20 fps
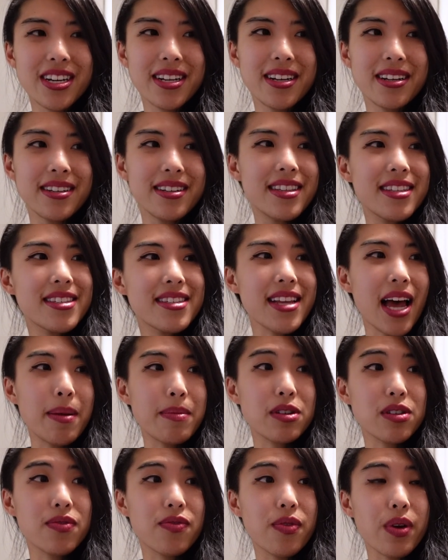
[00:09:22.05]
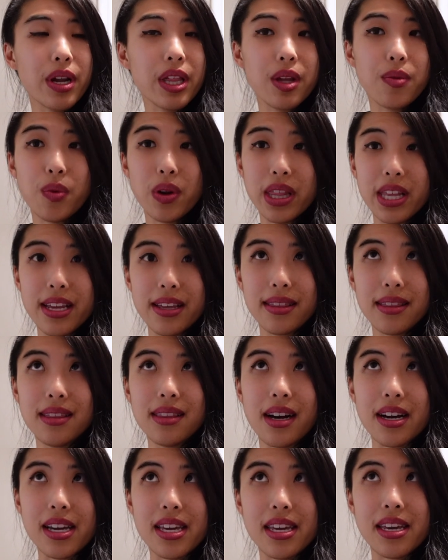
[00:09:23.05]
and I'm just really, really
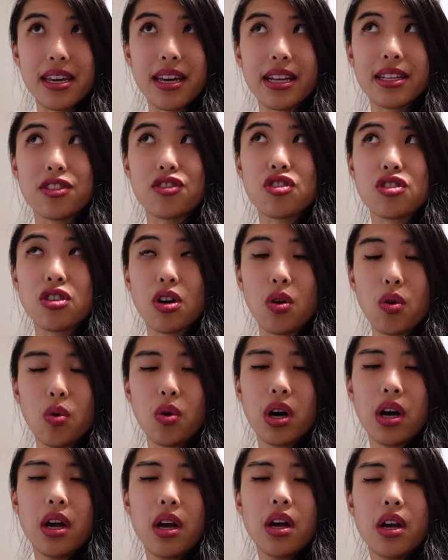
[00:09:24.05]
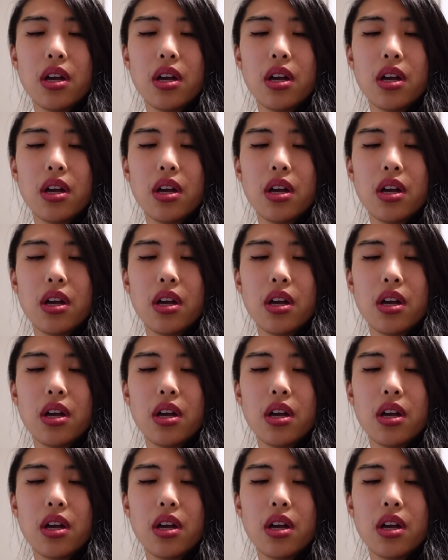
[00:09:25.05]
lucky and so